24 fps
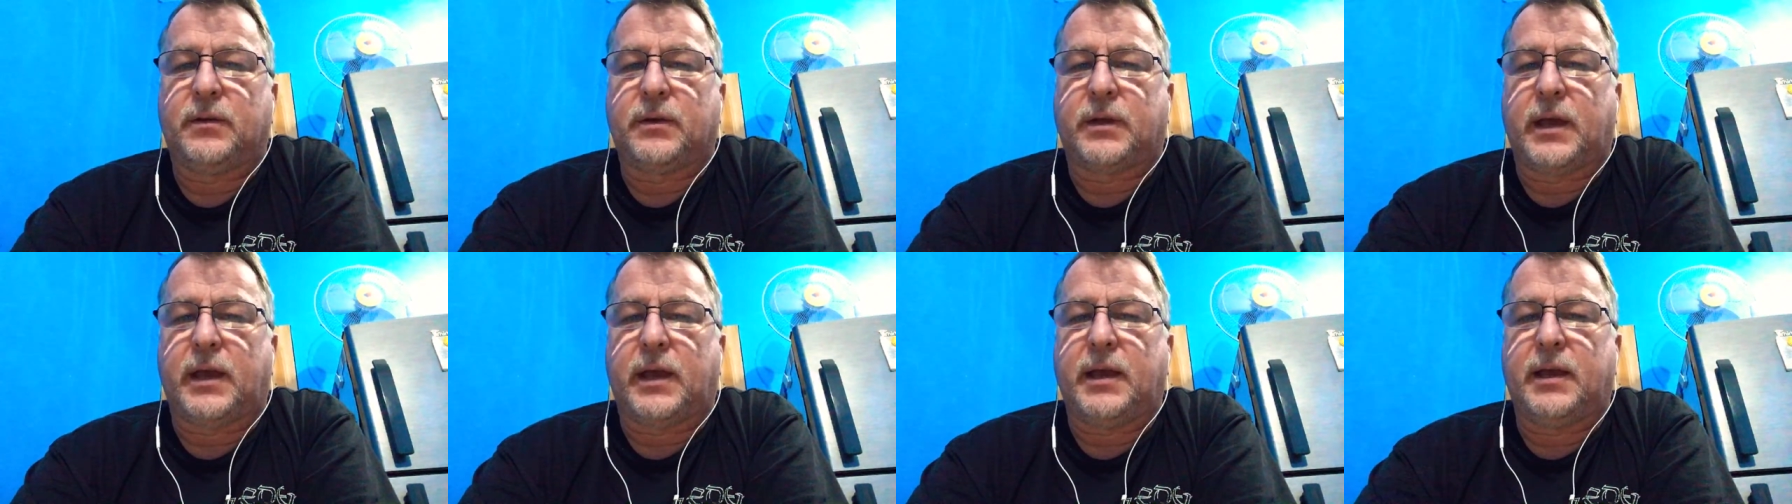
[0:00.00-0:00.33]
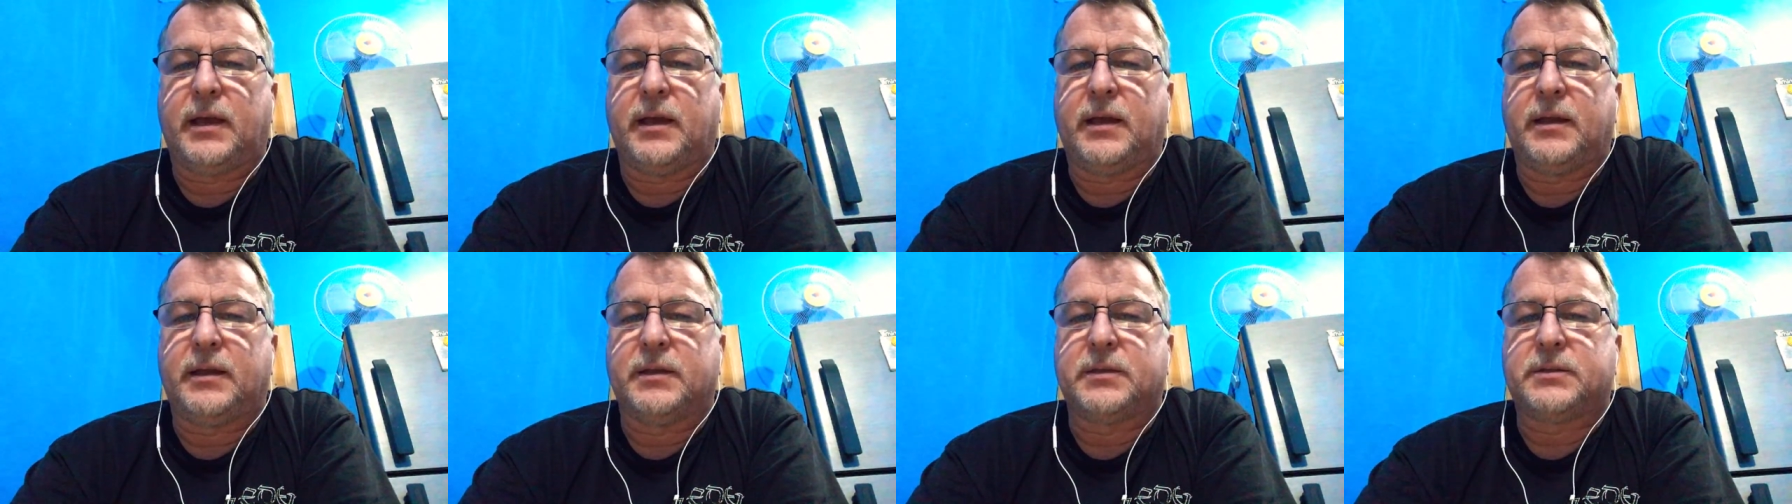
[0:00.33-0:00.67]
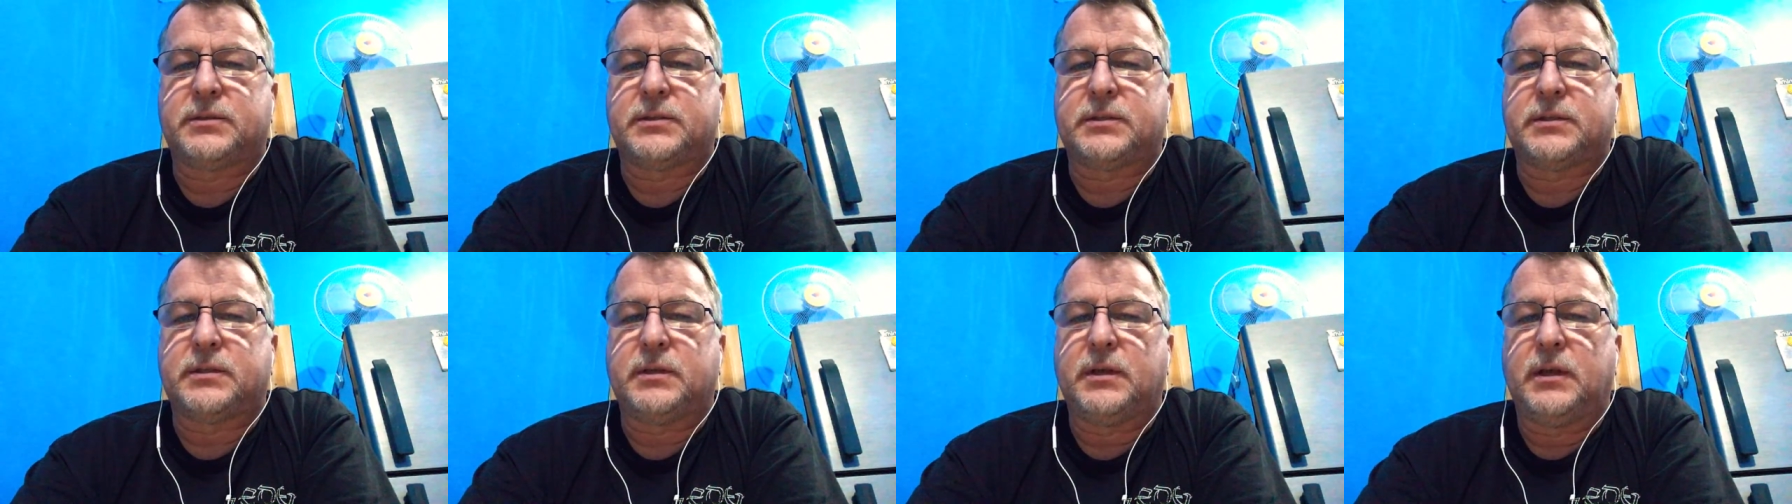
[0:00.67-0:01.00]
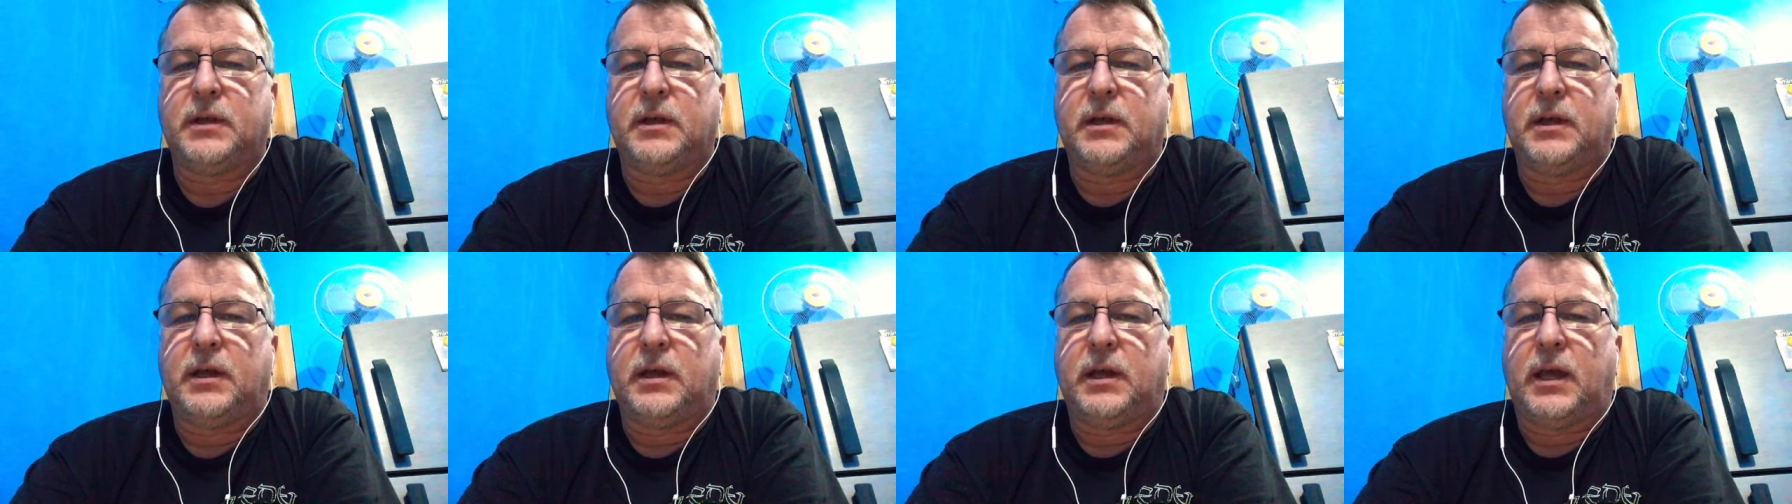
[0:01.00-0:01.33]
okay? And it's,
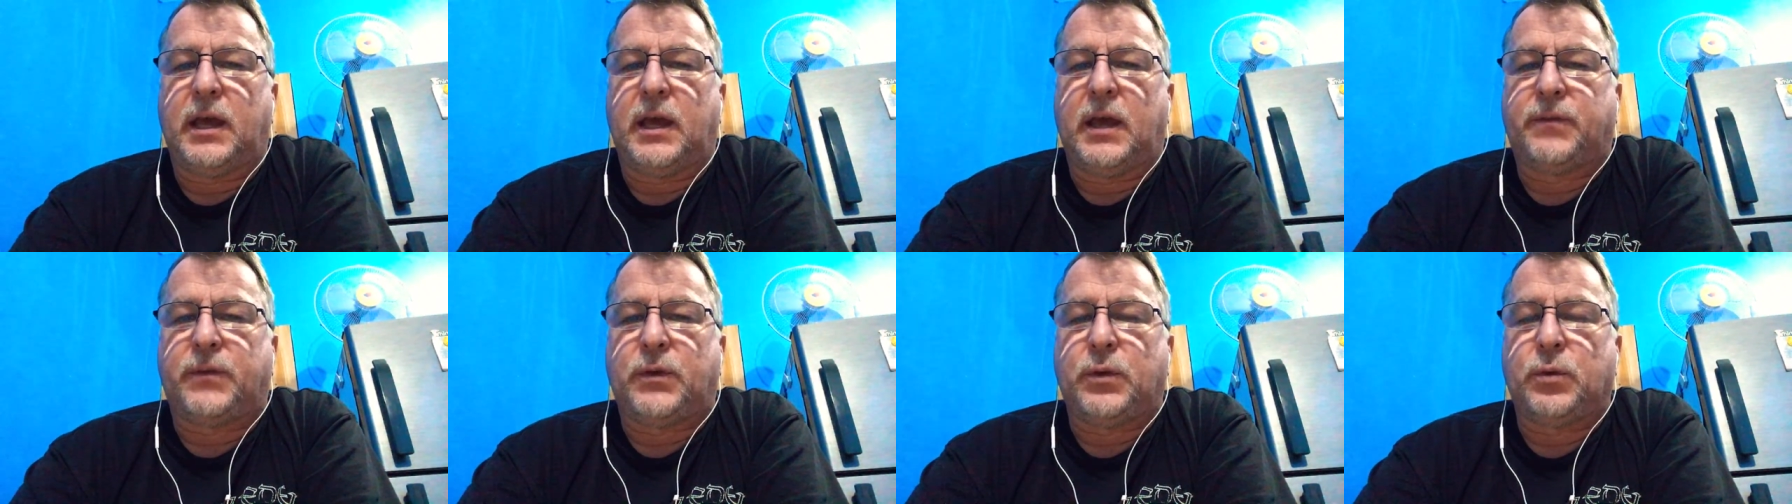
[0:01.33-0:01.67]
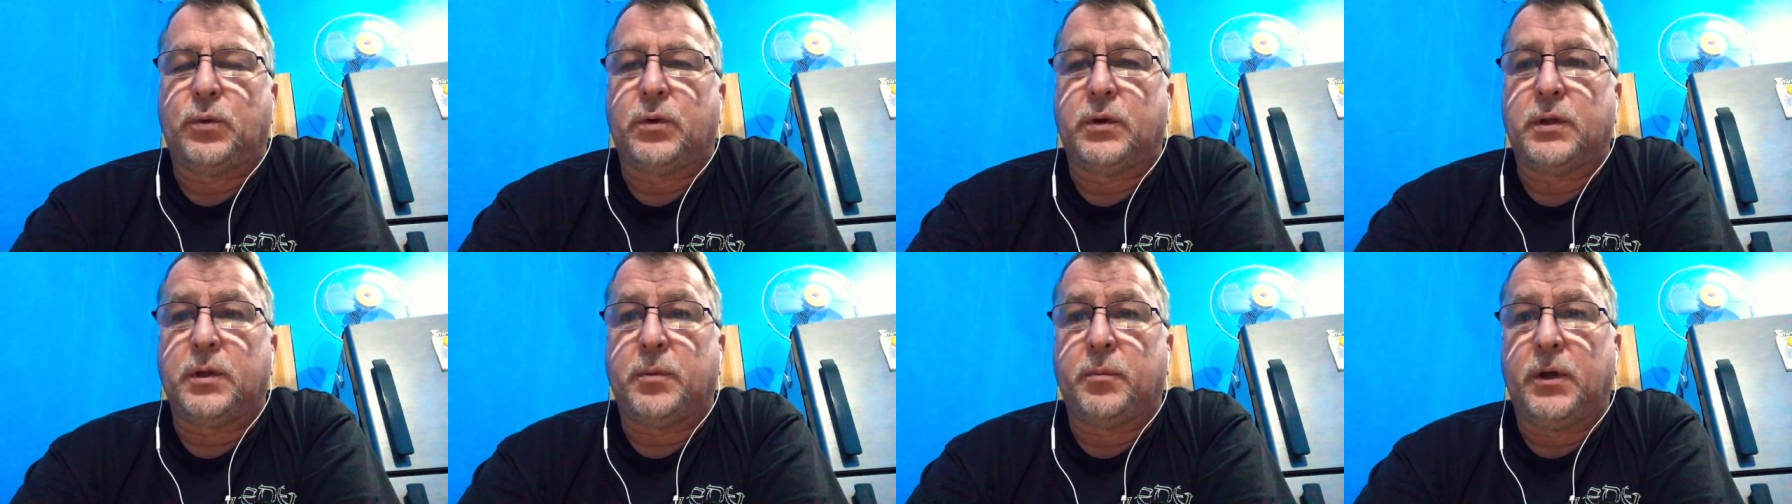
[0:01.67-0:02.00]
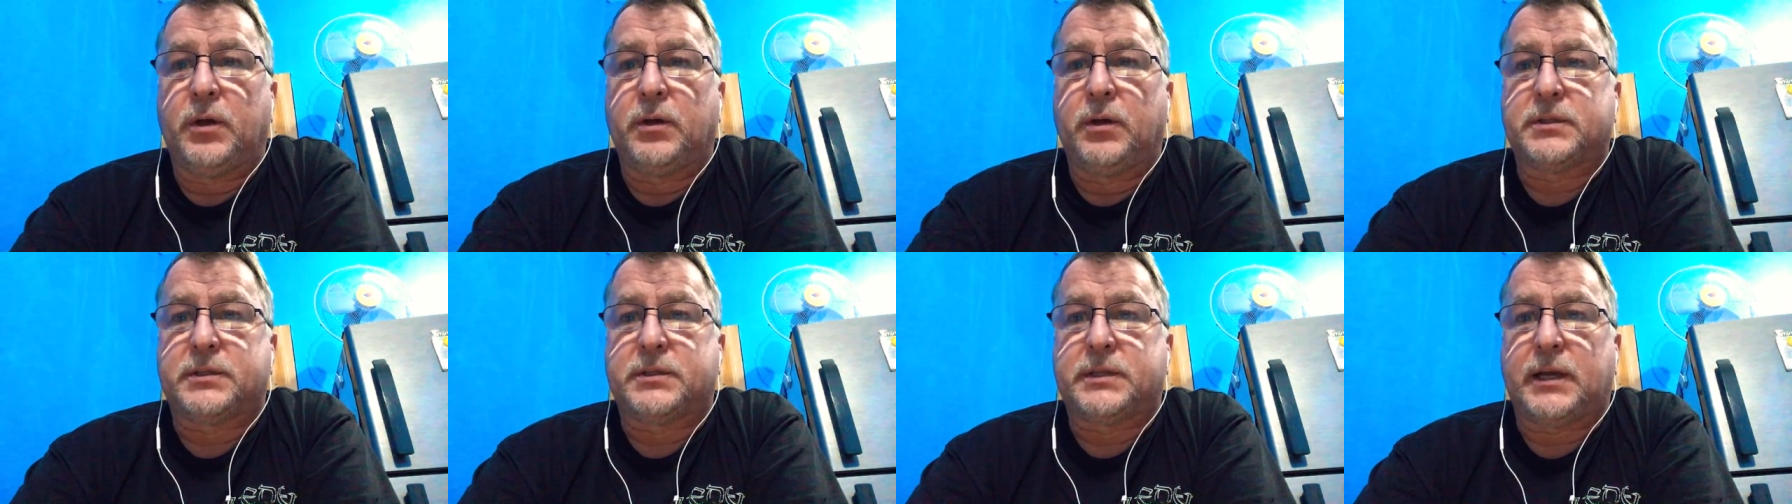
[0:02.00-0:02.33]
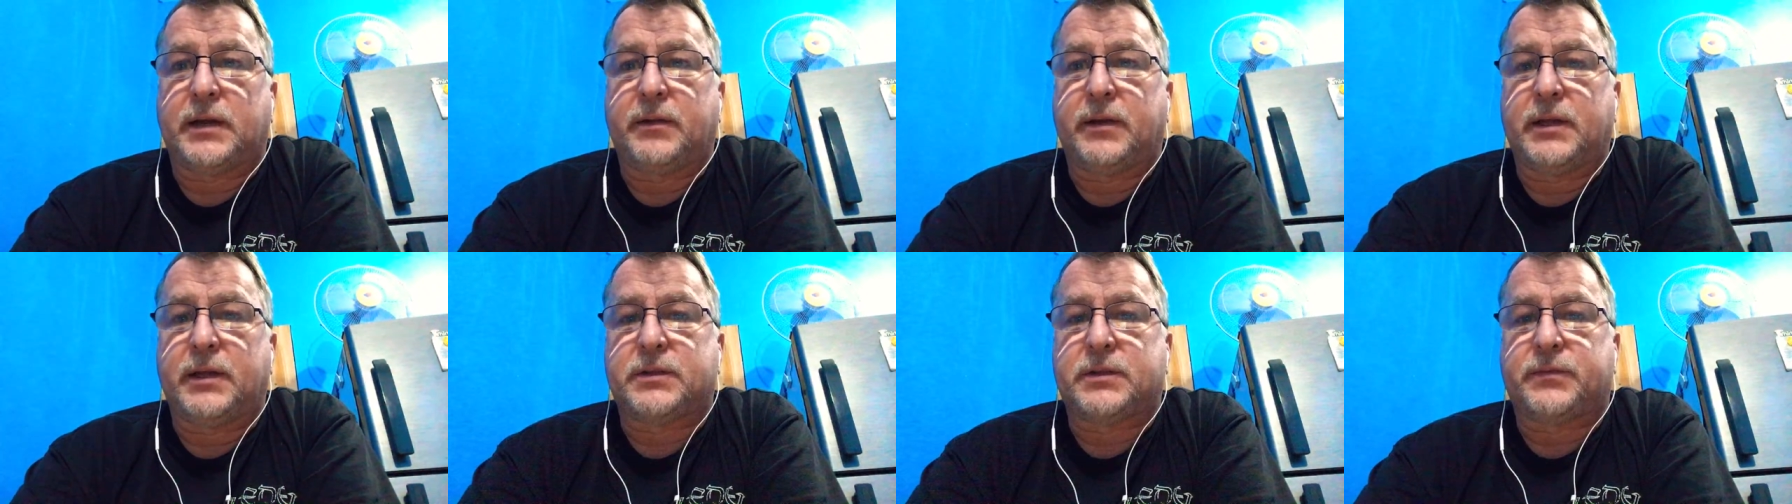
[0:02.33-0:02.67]
if you were in the
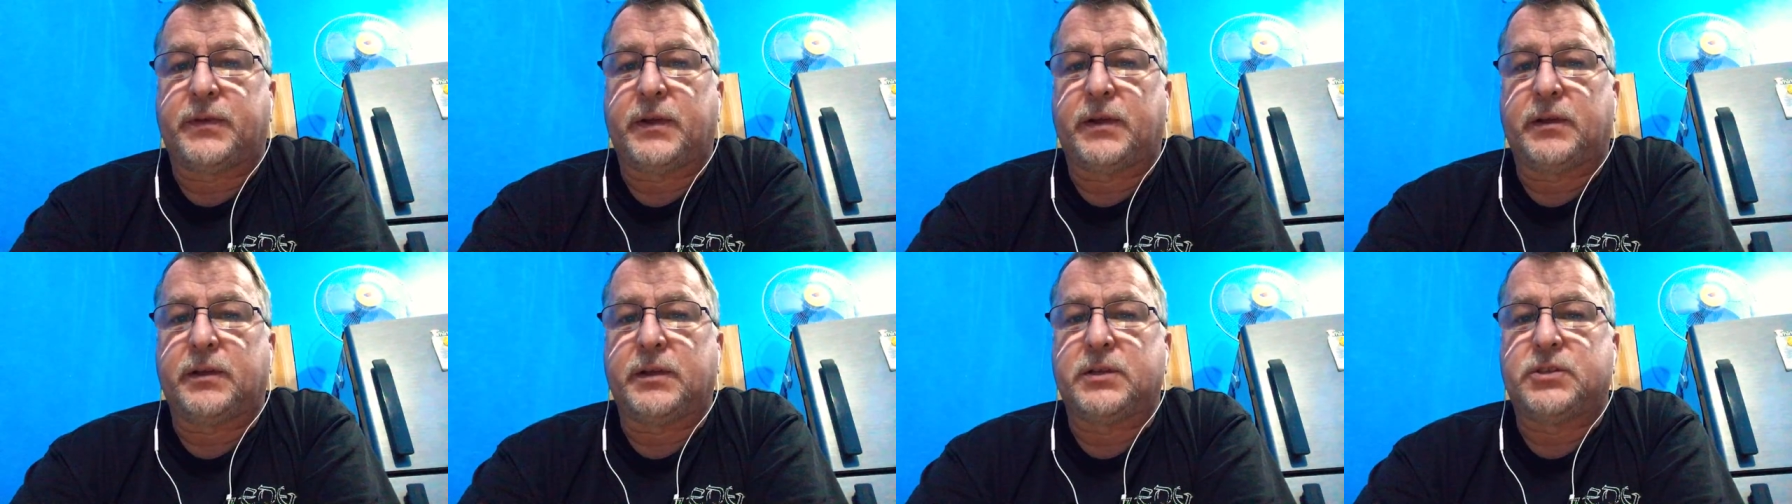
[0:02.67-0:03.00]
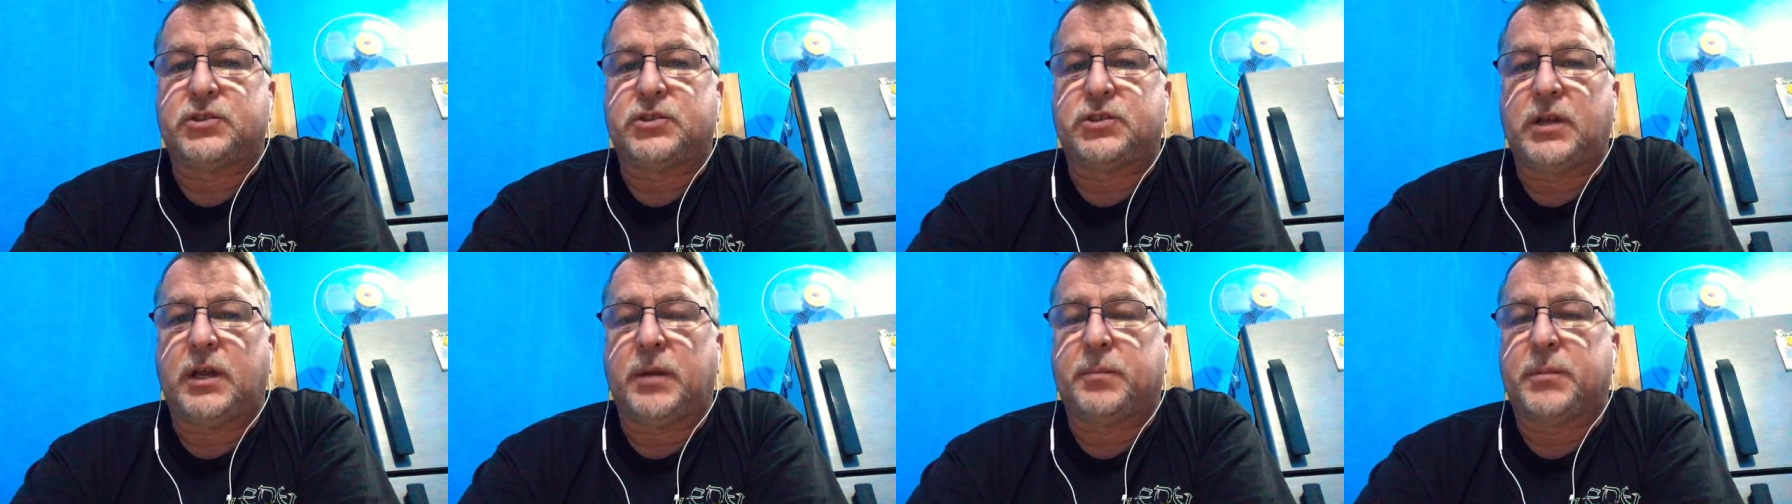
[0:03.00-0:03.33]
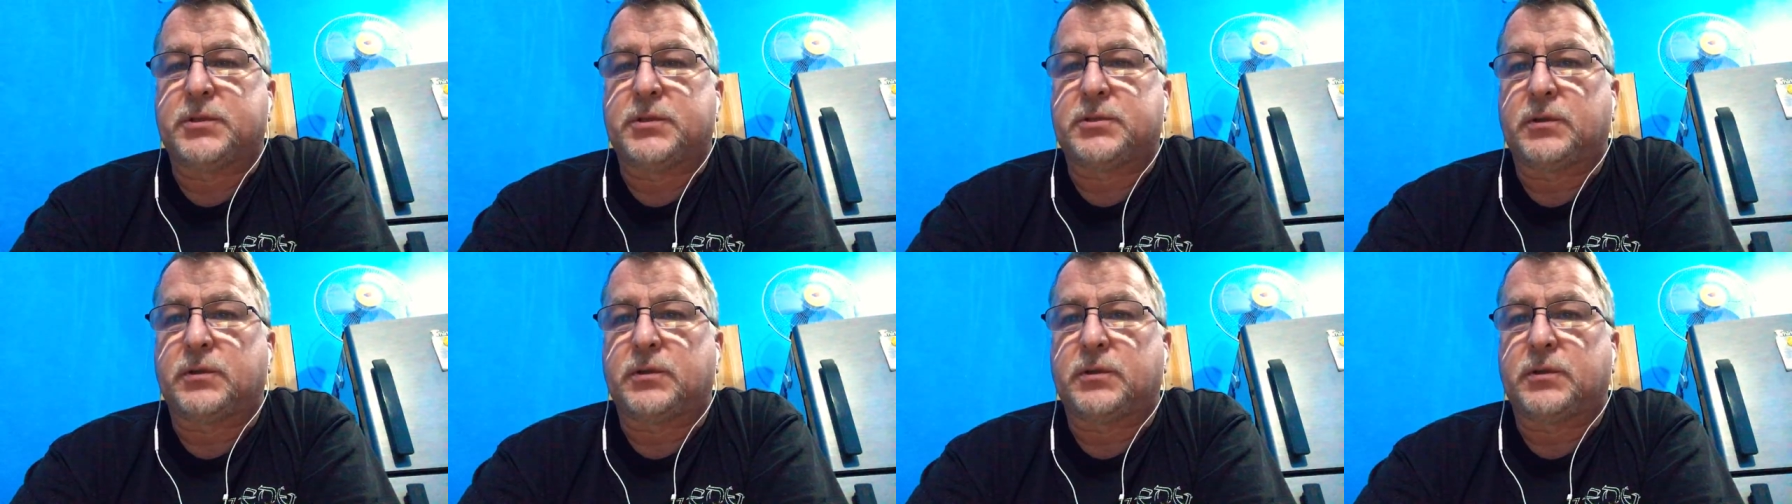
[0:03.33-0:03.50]
military, it's fairly cheap.